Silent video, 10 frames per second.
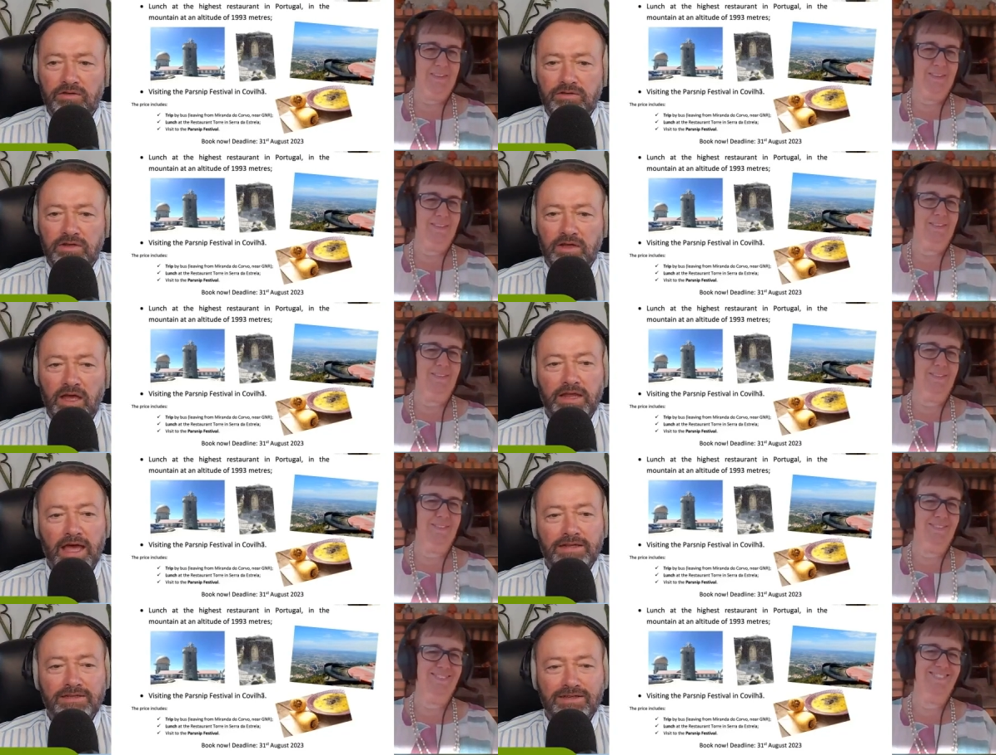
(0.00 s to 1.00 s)
Speaker 1: on uh, and
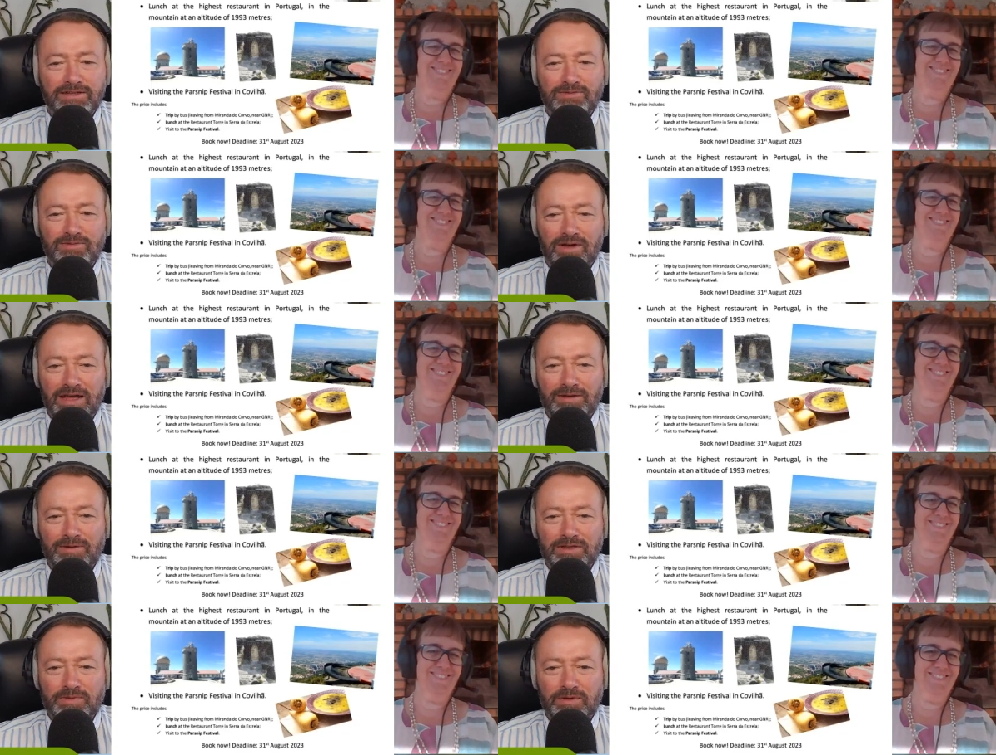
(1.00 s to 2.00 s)
andy as well
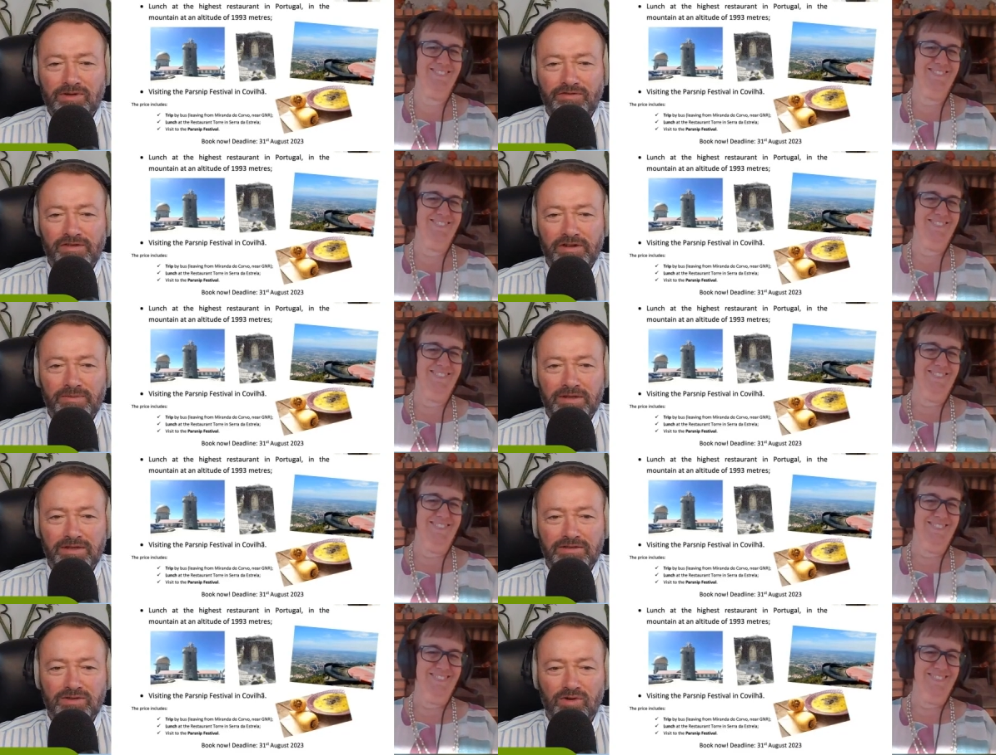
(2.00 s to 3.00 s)
anyone who's been on a
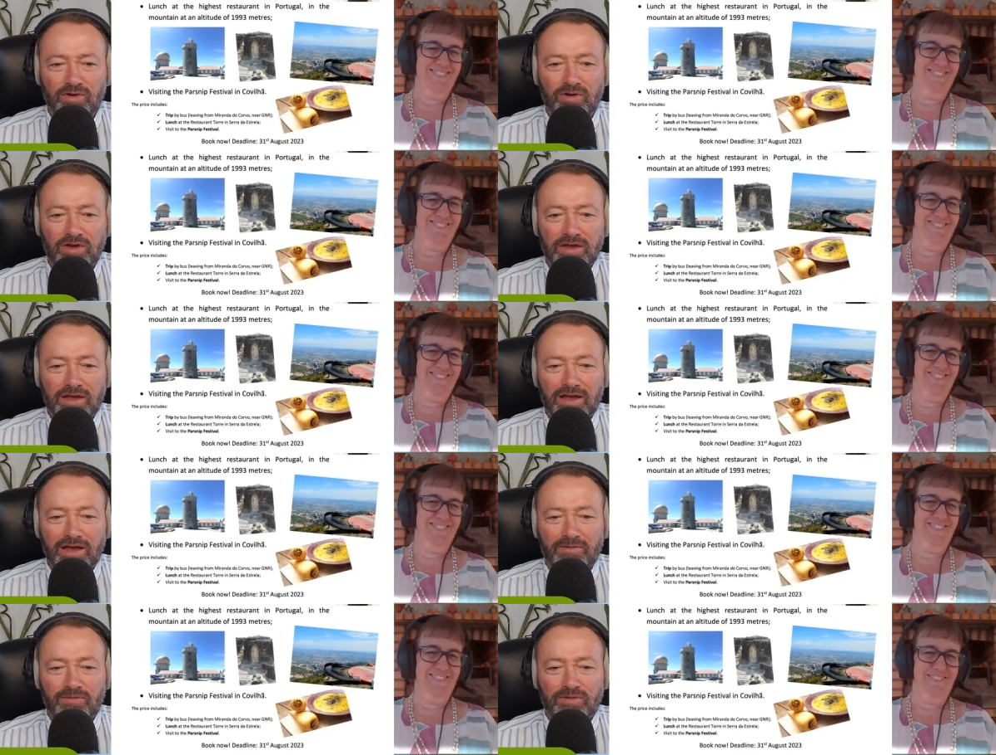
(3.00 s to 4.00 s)
Filomena tour
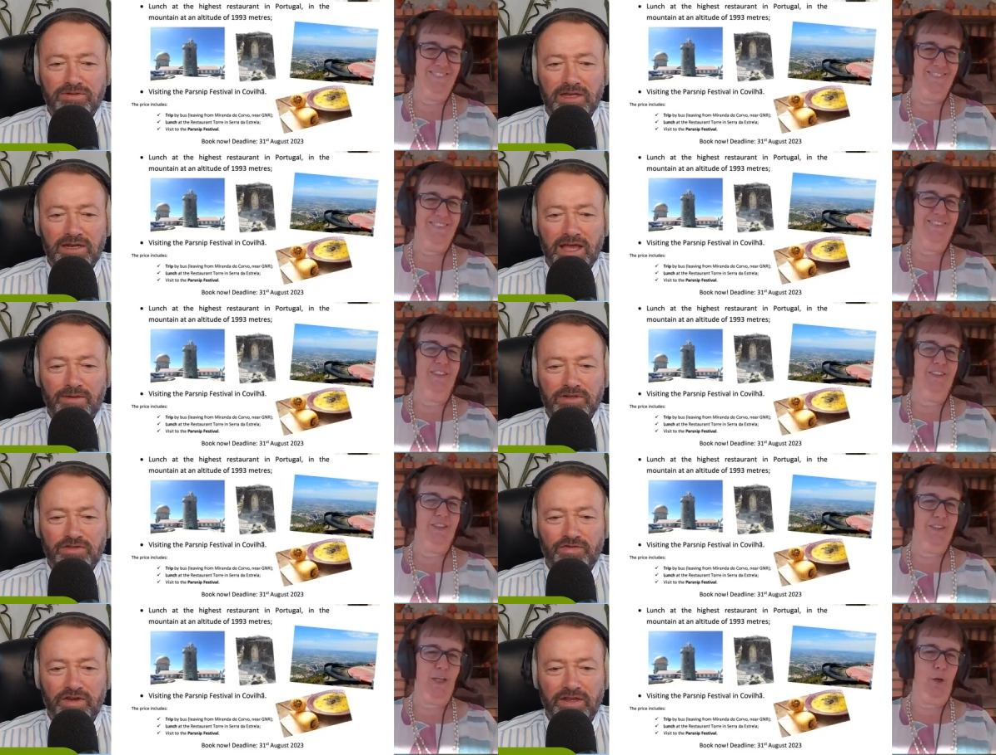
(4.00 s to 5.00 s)
um, will tell you how
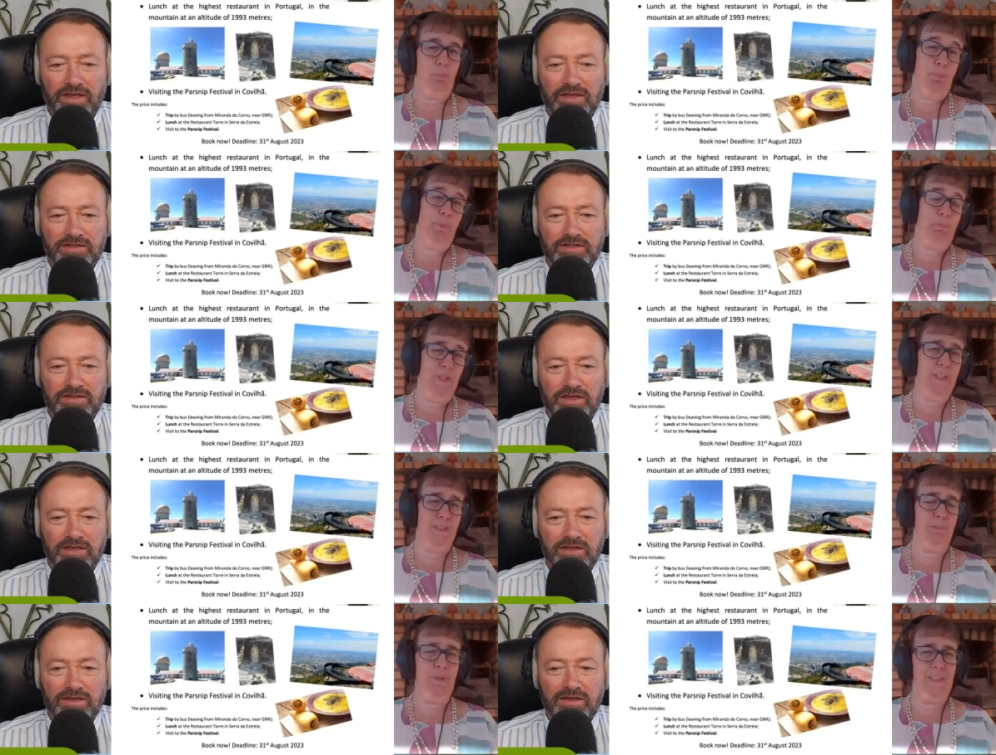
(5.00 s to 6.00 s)
much fun it is. Pete is
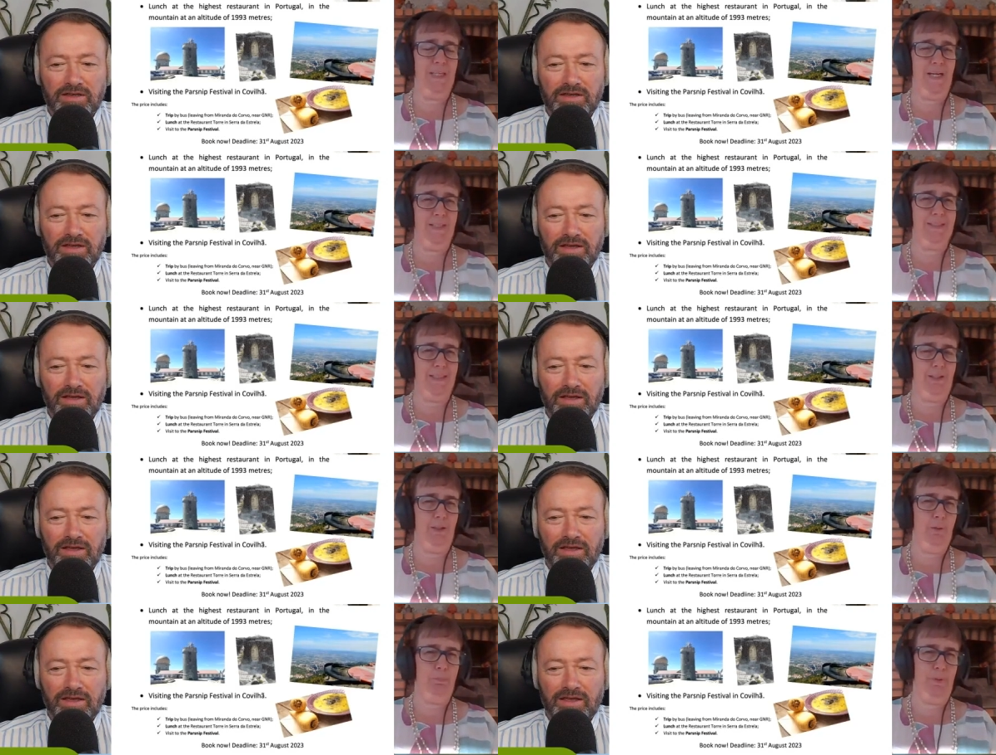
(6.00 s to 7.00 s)
Speaker 2: meeting us there.
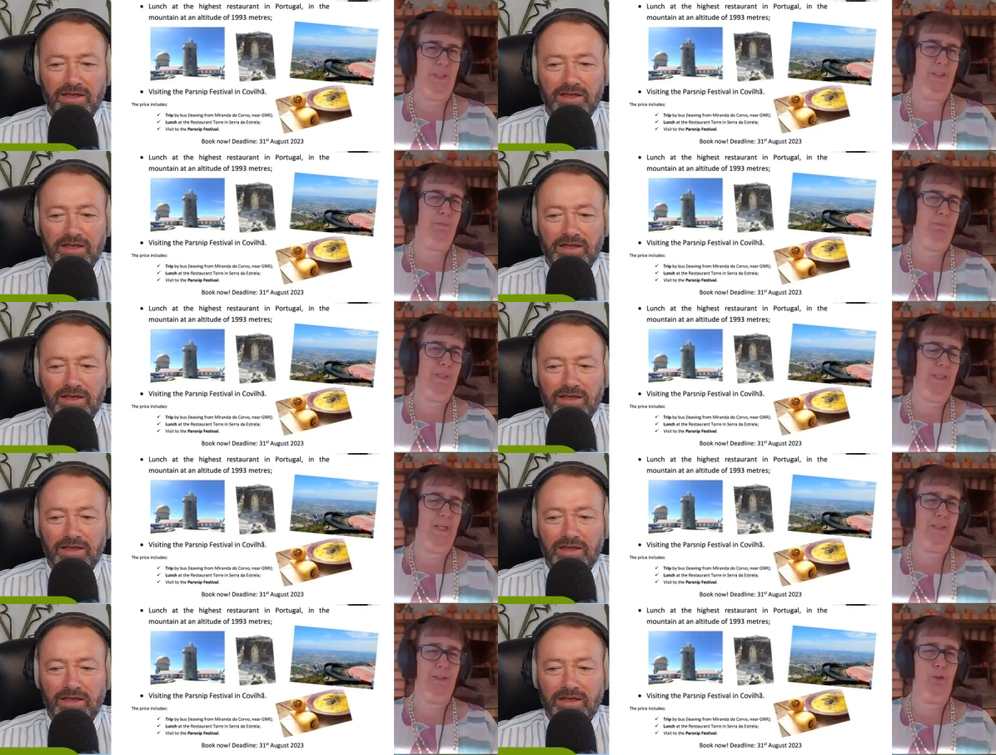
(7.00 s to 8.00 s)
Pete is meeting us
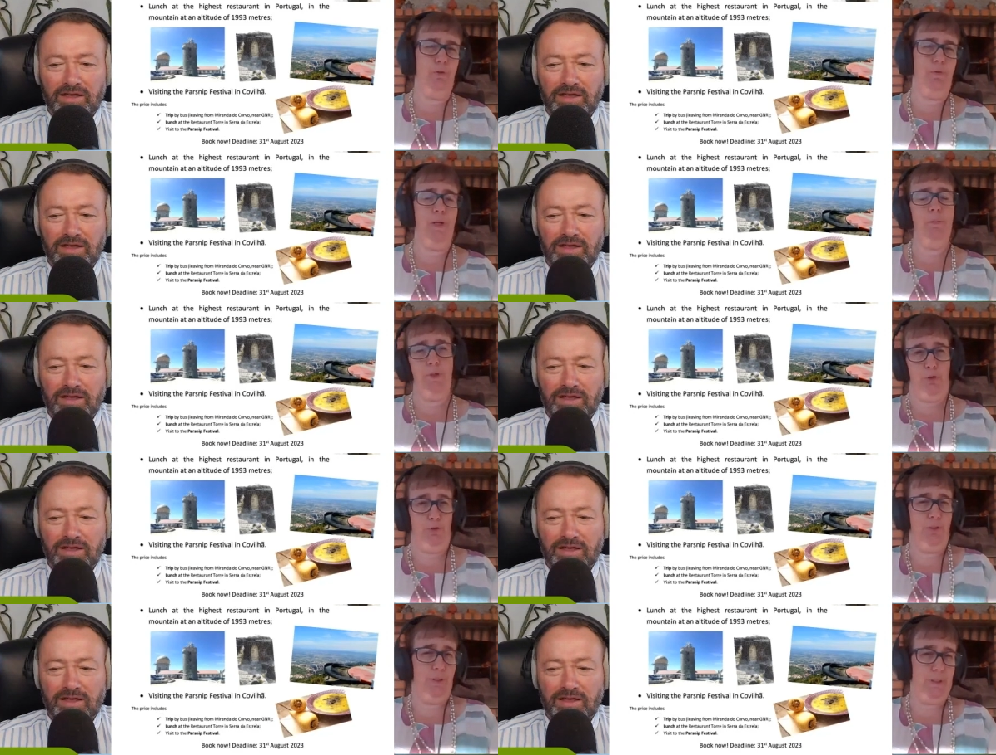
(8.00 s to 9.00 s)
in Covilhã because
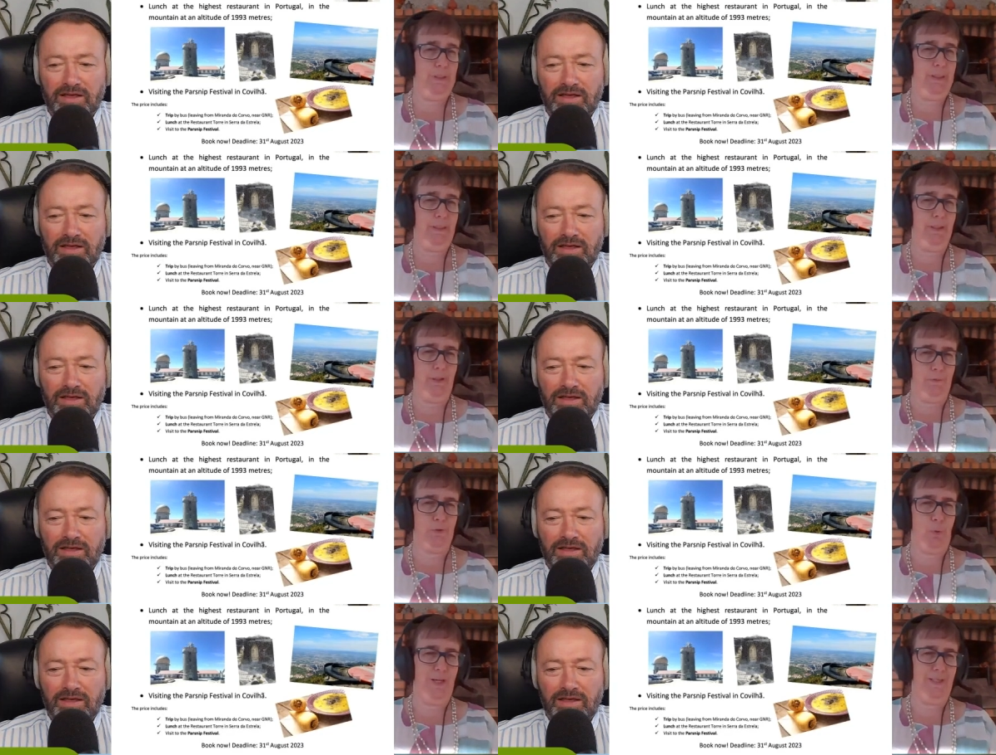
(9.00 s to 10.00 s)
he, he, he lives
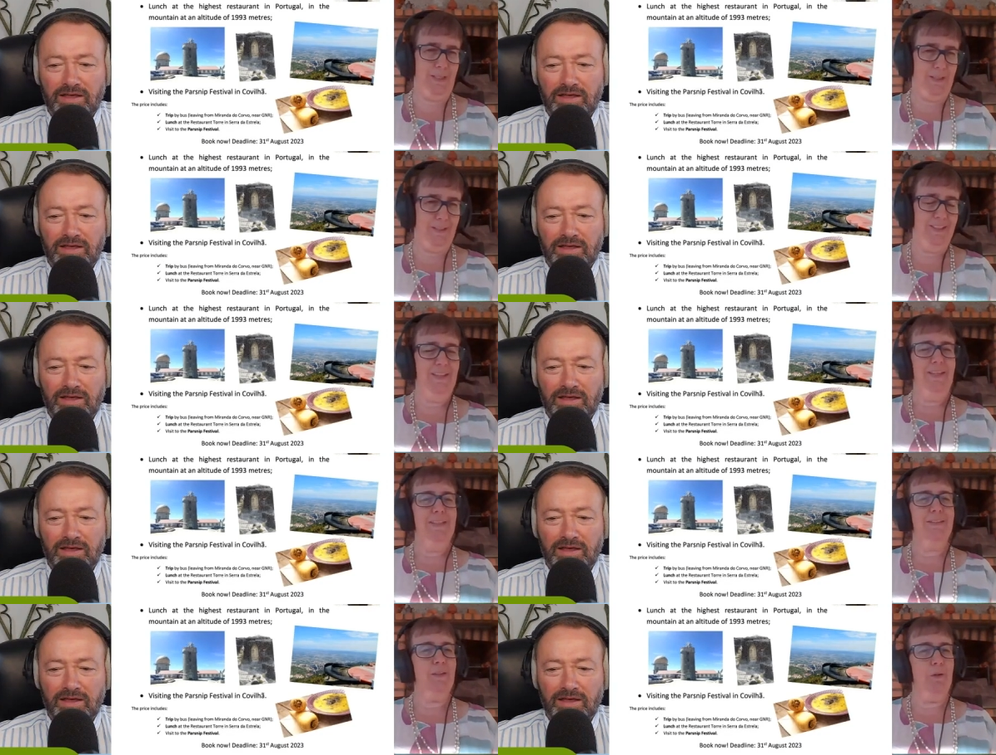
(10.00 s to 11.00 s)
quite near.
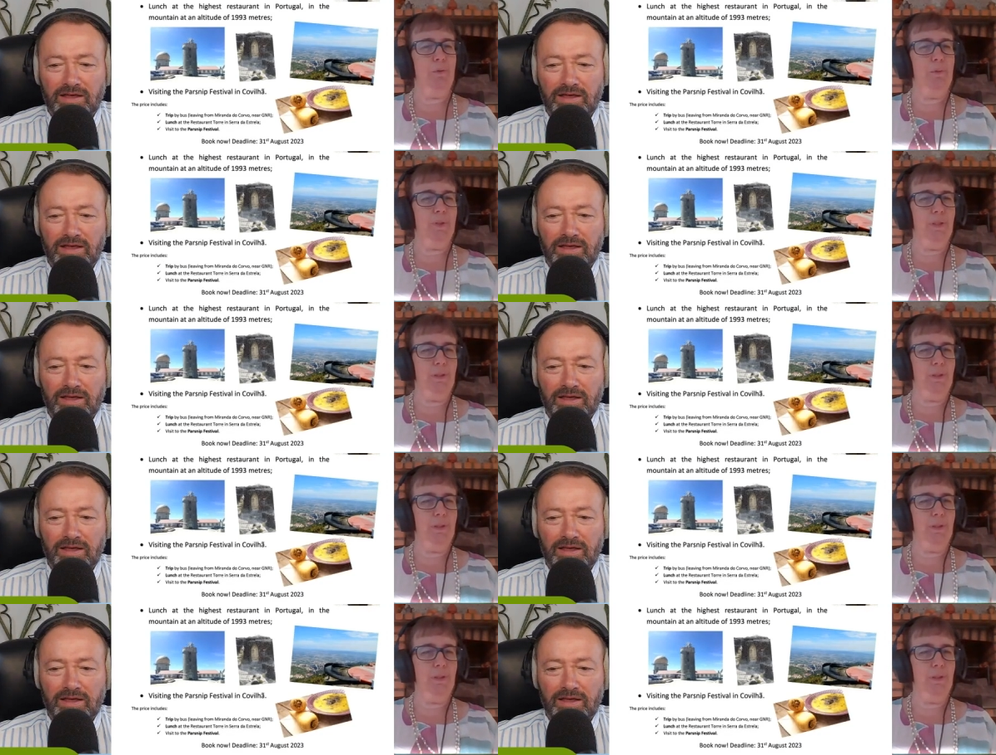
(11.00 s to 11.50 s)
So he,